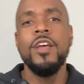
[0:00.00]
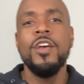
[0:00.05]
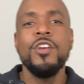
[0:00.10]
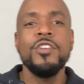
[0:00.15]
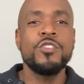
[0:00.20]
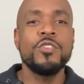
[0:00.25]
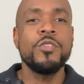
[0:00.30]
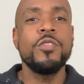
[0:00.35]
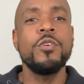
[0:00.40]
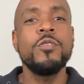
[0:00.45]

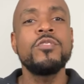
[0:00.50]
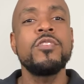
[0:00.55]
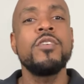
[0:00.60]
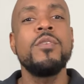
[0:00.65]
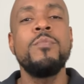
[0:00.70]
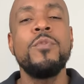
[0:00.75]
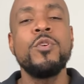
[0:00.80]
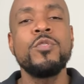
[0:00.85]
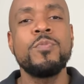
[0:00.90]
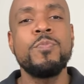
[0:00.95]
So those are
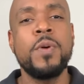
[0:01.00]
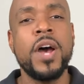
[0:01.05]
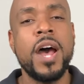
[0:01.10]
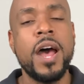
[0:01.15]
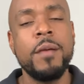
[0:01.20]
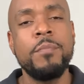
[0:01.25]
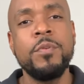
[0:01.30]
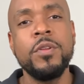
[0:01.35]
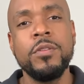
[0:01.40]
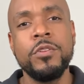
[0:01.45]
the most
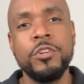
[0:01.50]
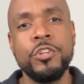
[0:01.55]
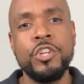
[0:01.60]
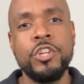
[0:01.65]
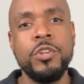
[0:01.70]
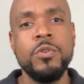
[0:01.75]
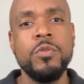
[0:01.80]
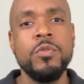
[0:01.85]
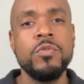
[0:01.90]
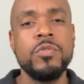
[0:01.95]
popular
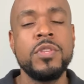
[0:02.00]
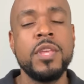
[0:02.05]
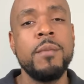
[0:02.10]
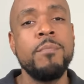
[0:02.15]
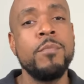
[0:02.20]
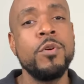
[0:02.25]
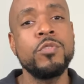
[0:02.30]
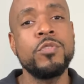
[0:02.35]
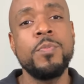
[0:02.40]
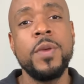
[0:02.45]
shoes
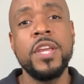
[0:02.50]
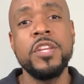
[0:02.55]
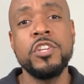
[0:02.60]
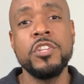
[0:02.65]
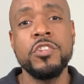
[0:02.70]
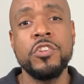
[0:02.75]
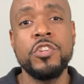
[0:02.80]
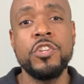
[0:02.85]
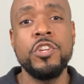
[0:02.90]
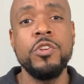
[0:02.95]
that most
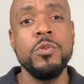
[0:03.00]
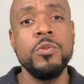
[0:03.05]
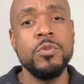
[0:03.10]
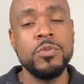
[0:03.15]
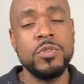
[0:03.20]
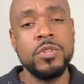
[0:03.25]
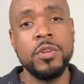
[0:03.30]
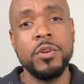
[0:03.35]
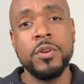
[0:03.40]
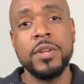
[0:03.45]
patients
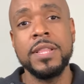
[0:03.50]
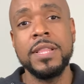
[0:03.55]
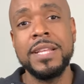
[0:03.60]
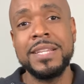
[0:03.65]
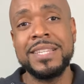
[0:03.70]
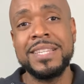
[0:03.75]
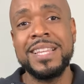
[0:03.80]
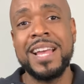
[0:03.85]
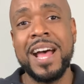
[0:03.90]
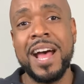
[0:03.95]
choose during
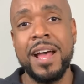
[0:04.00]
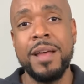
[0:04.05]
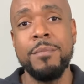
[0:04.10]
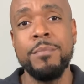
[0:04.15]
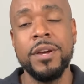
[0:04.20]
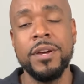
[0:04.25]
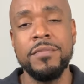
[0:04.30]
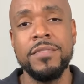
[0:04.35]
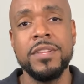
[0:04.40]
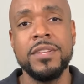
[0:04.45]
this
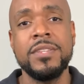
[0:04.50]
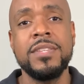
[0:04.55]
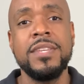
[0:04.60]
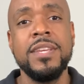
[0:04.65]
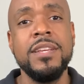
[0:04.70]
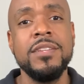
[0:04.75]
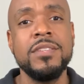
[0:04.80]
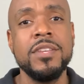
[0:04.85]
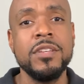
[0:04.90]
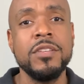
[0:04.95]
time of the
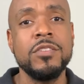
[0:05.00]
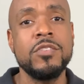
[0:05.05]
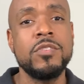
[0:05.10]
season.